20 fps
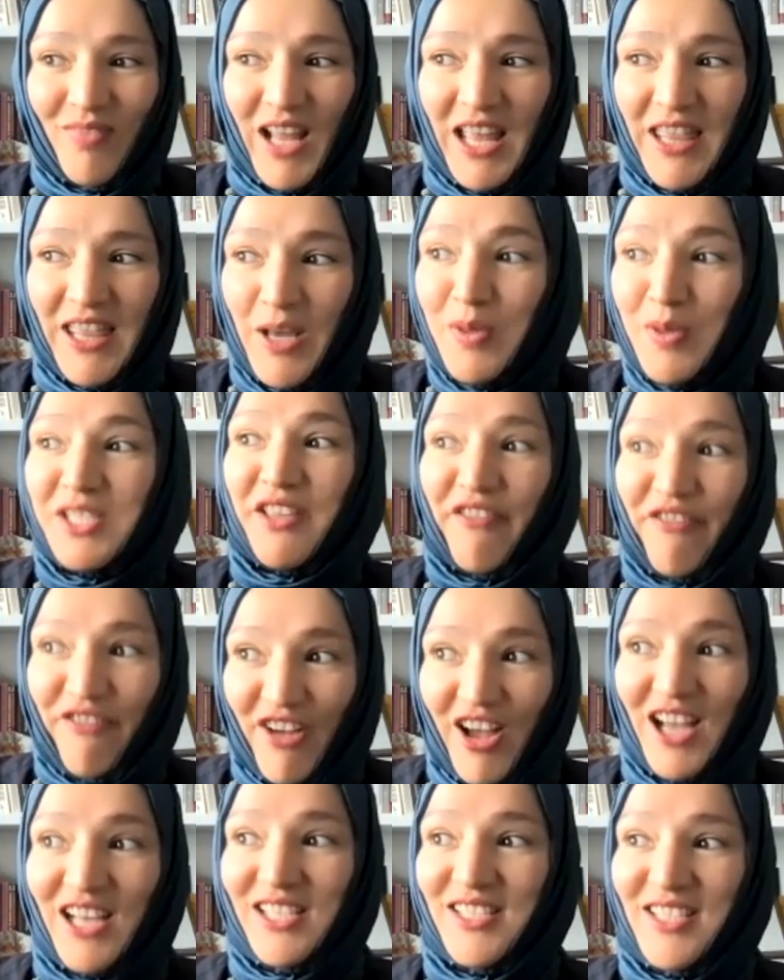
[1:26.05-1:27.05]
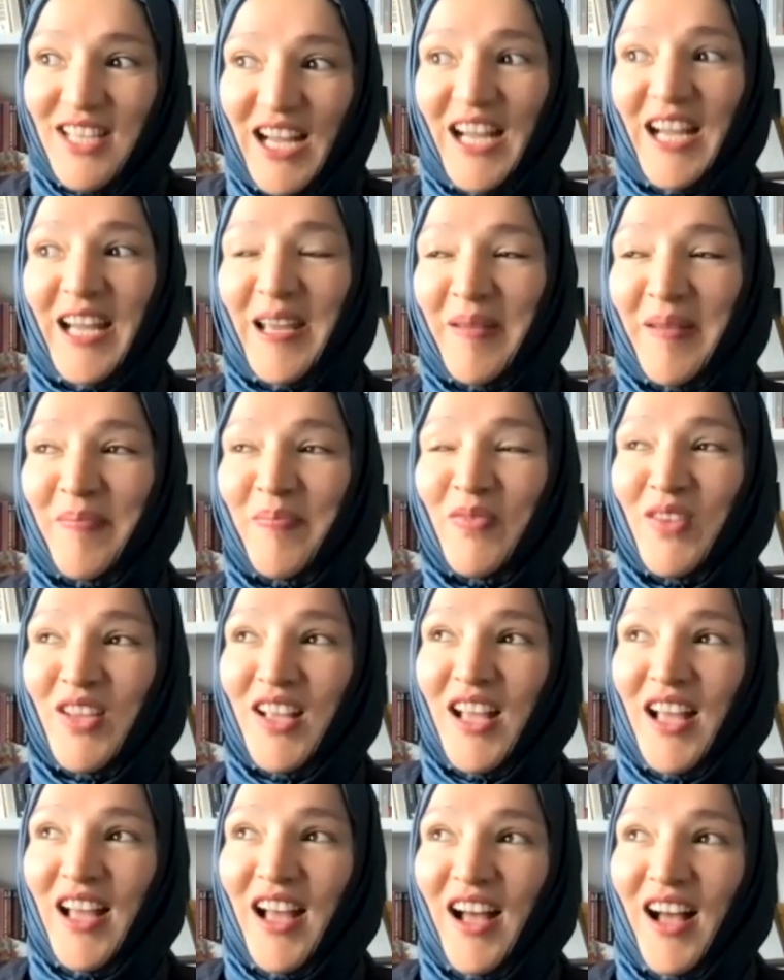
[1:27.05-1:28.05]
And that was the first time
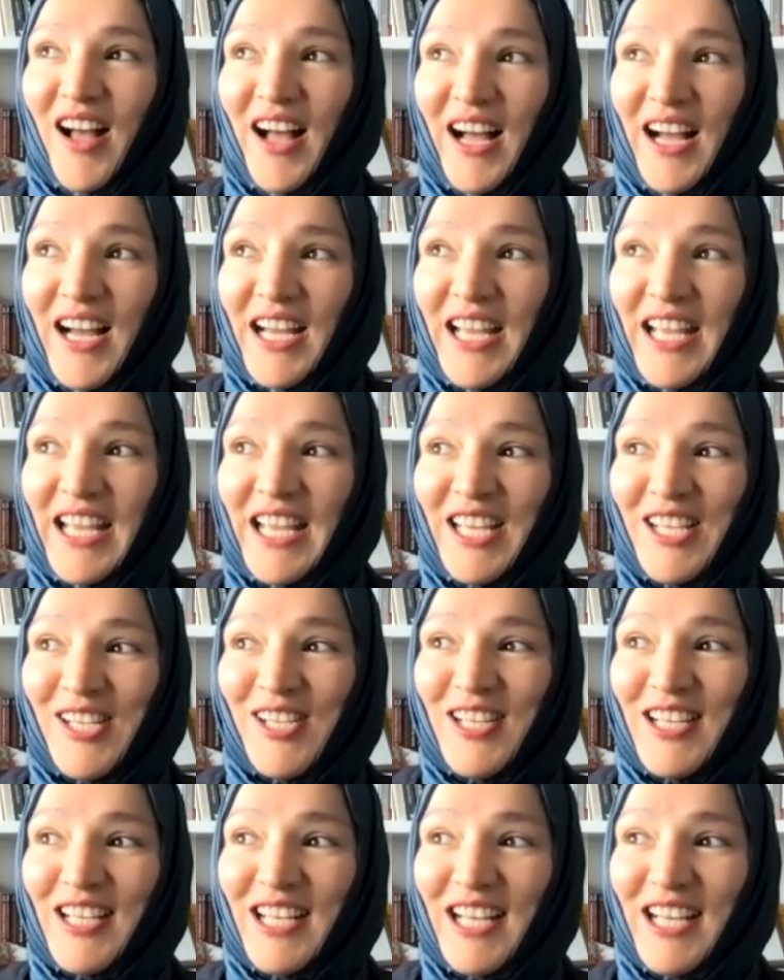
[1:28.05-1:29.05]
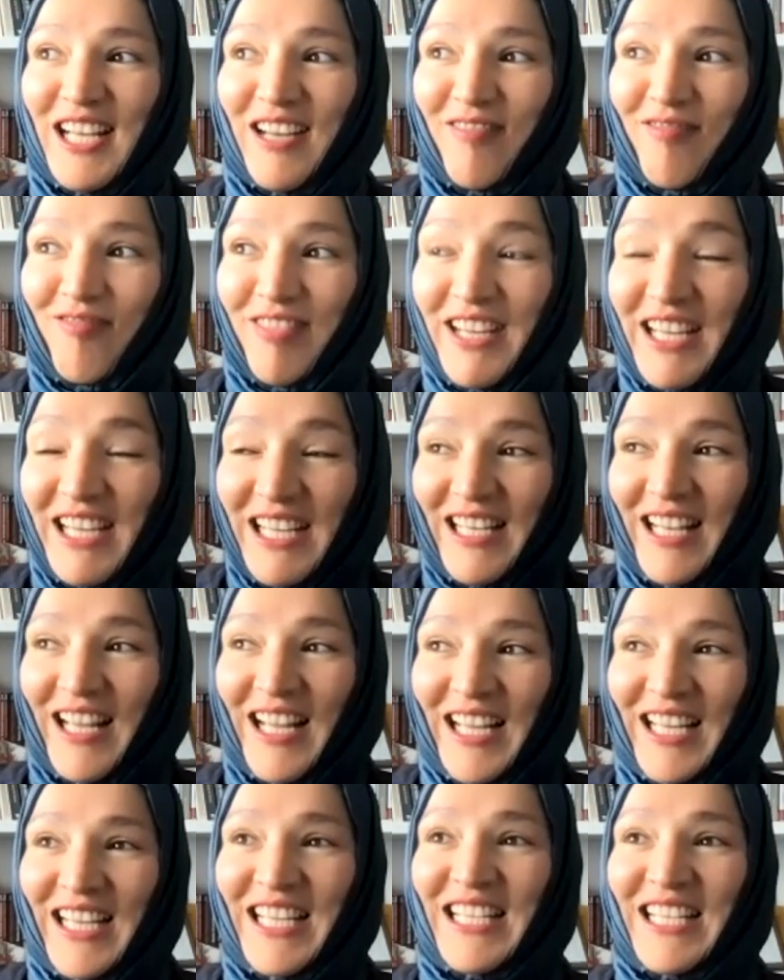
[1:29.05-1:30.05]
I
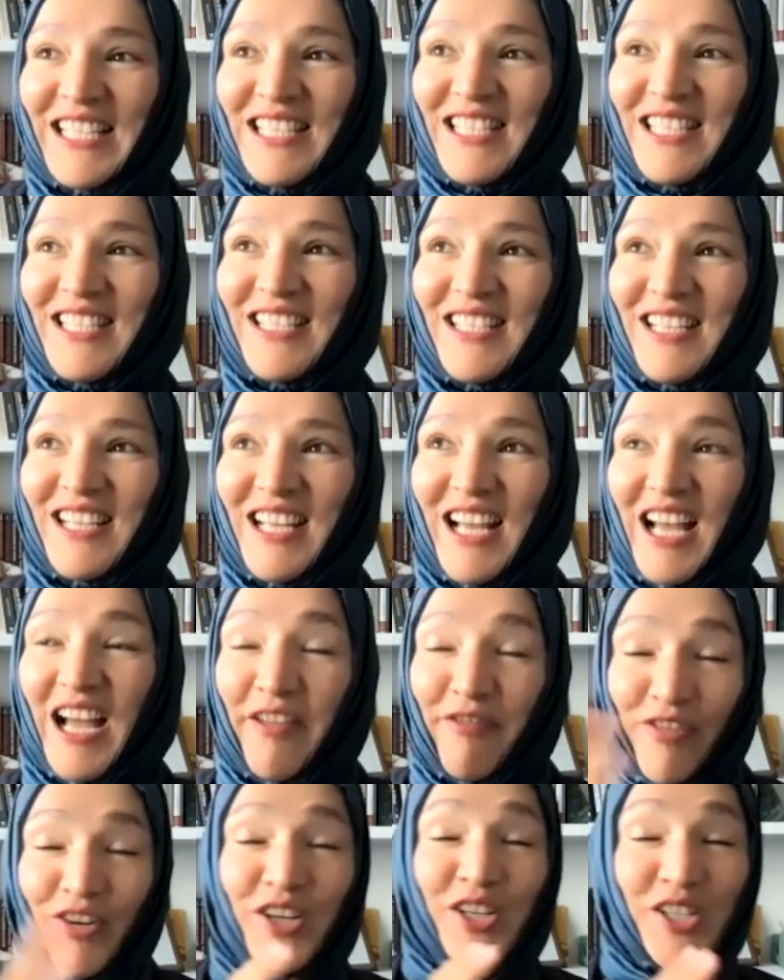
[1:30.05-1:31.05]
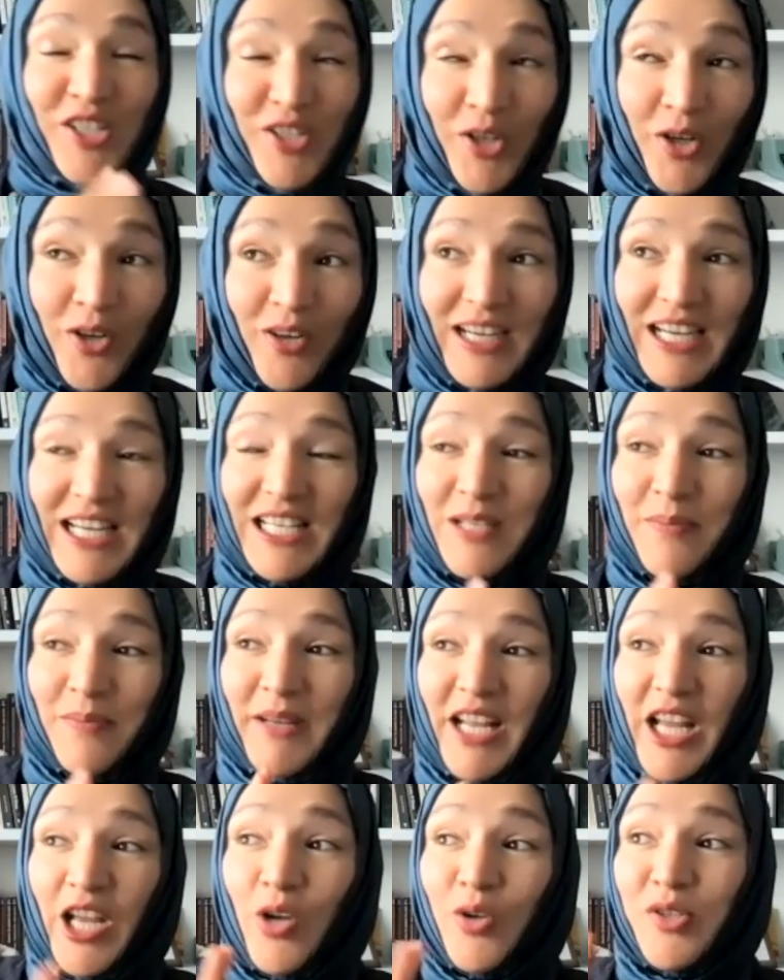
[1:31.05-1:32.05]
realized I first saw it,
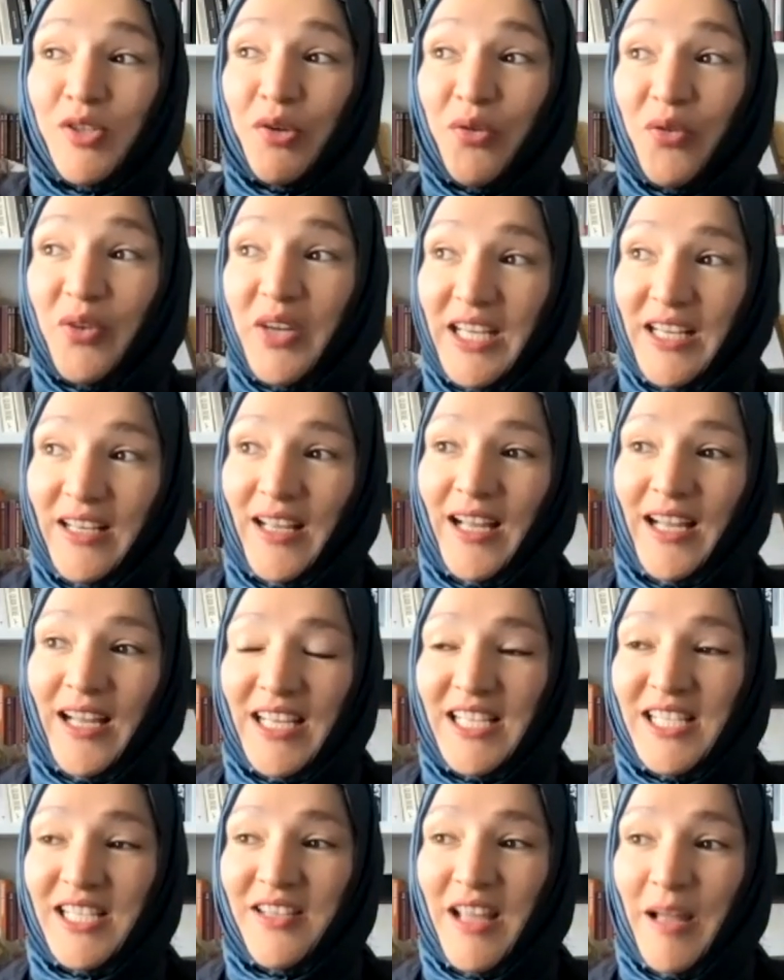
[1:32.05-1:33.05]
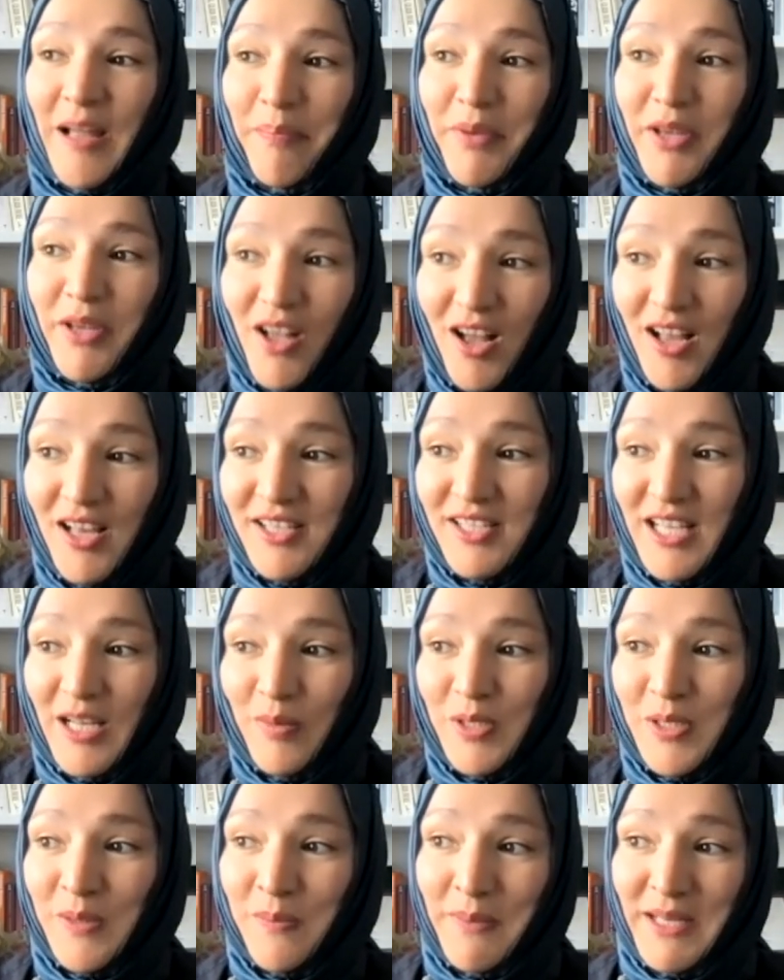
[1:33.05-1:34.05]
but I also realized that because I
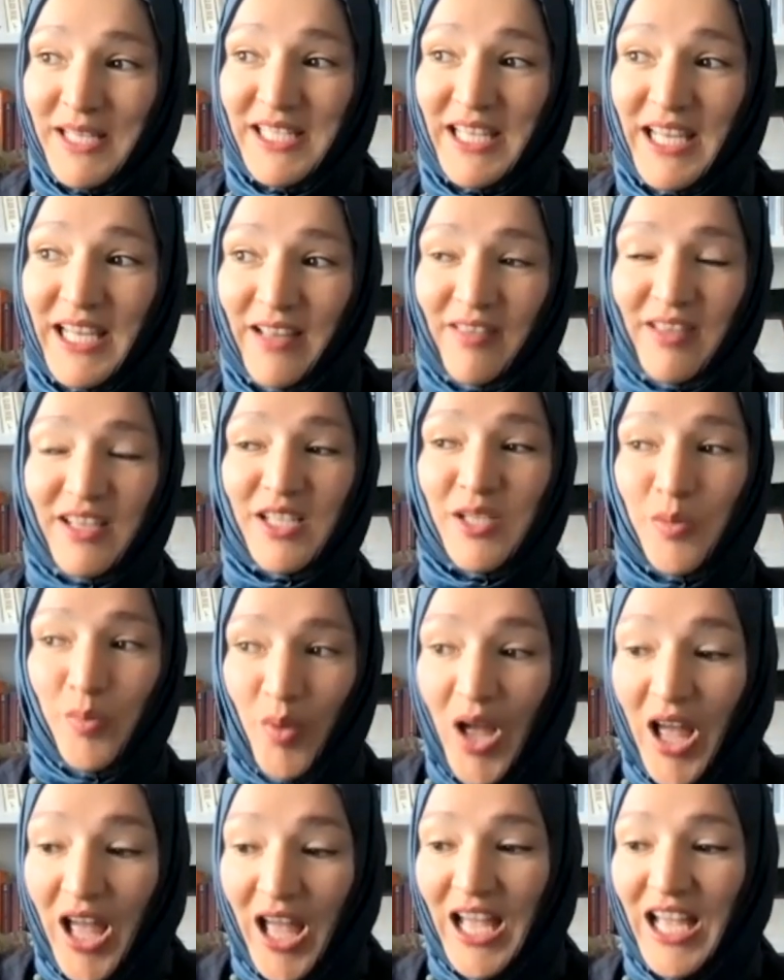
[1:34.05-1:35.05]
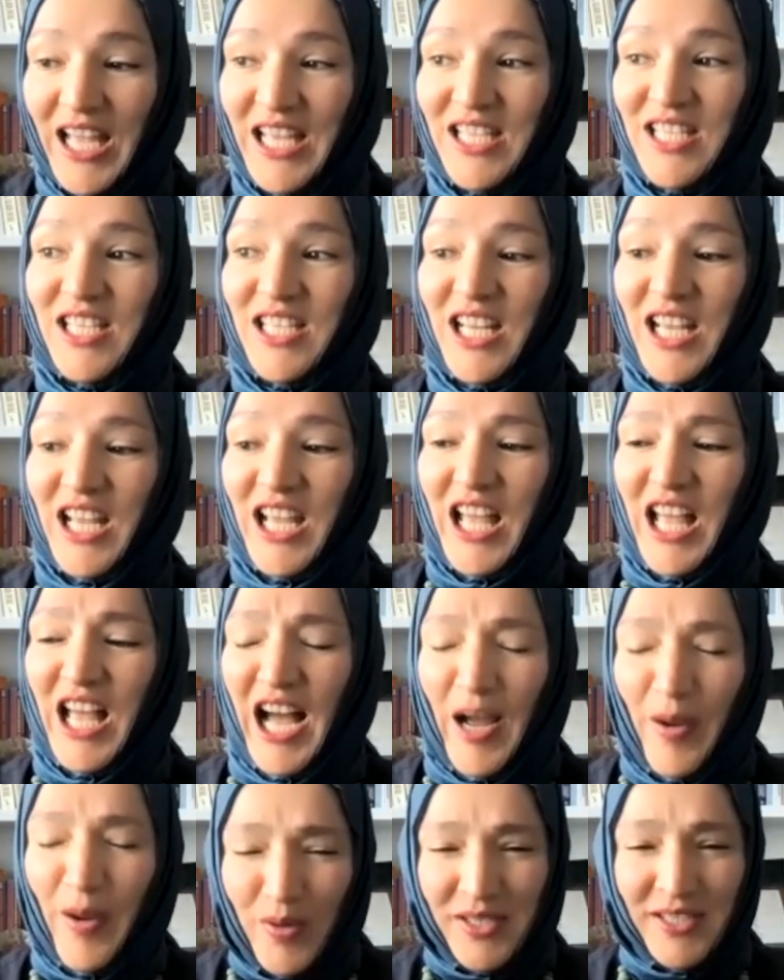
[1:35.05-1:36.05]
was missing this word,
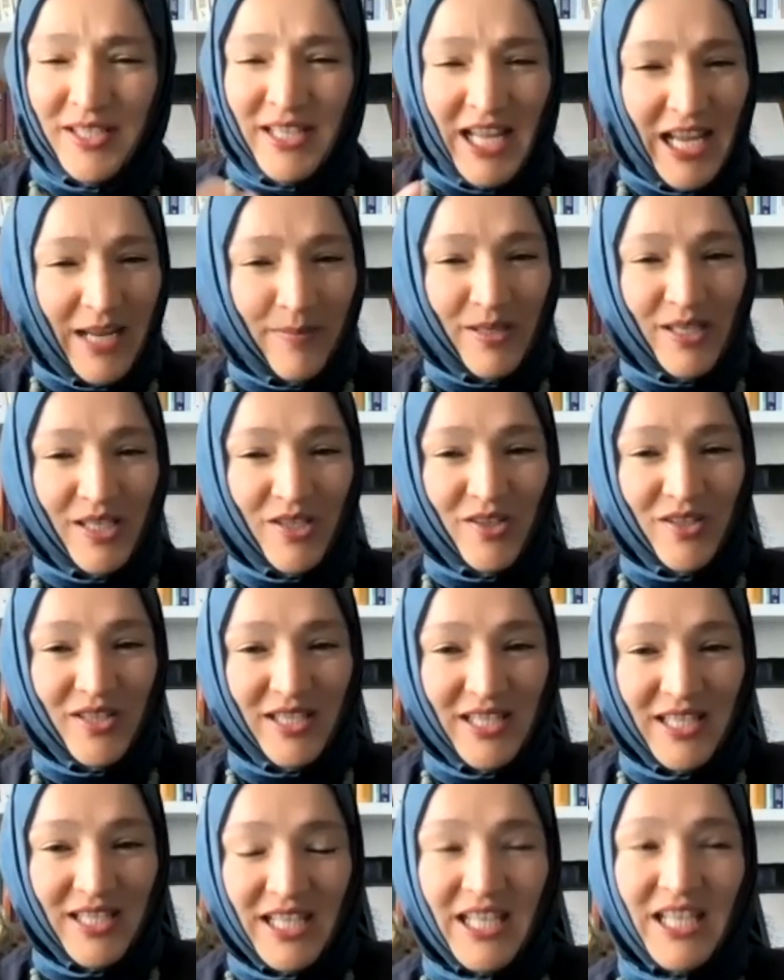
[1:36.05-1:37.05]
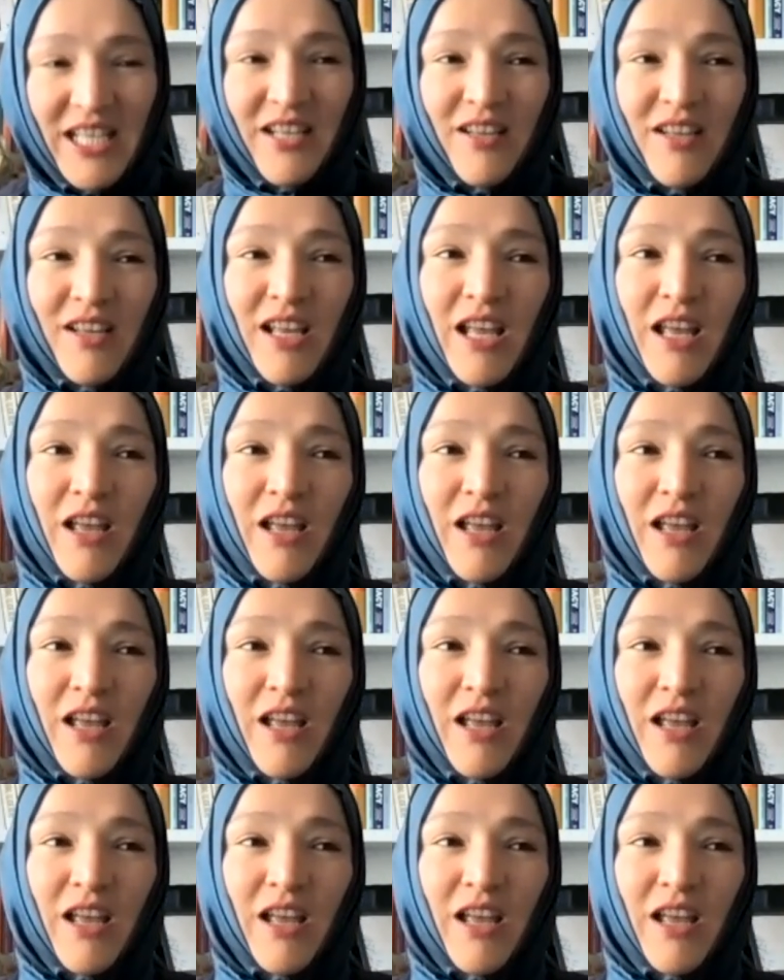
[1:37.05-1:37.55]
I wasn't able to see